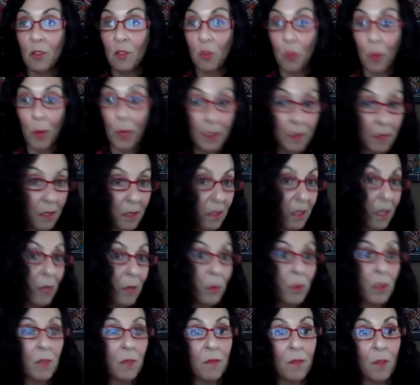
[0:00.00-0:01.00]
twice a day
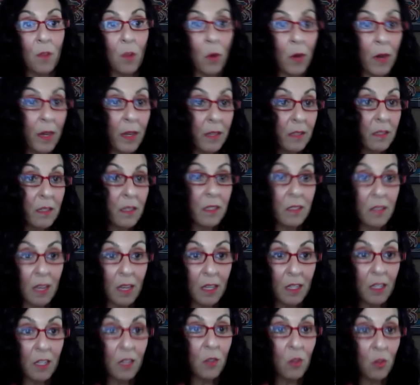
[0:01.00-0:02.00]
with a
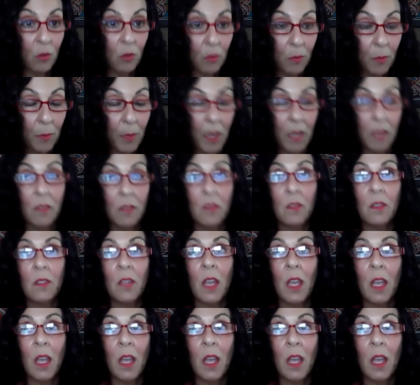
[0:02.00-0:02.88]
fluoride-containing toothpaste.